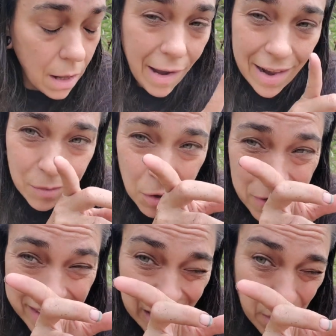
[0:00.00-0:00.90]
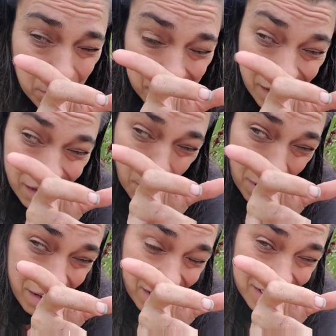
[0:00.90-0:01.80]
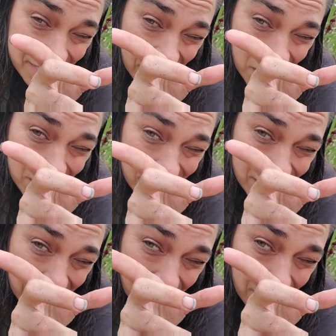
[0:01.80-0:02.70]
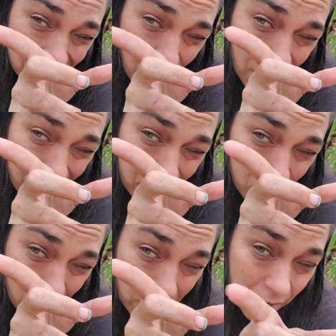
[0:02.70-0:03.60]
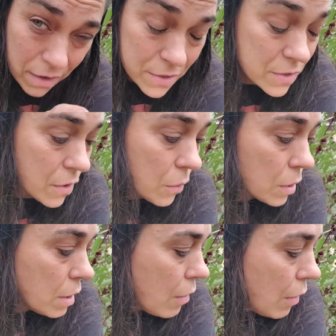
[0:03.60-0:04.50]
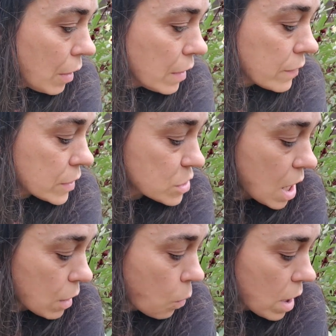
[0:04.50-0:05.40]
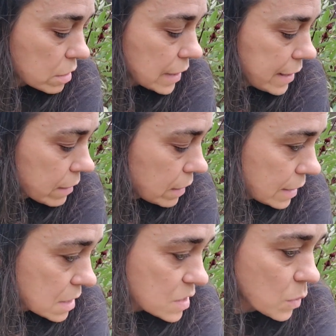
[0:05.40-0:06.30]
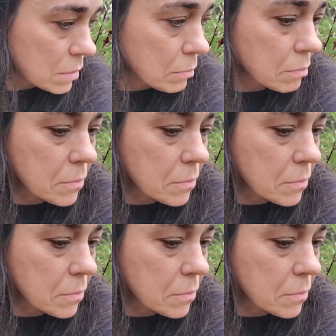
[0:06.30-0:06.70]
And we're thinking about putting a pond in the garden, in the yard over there. So there's not a water layer in this one.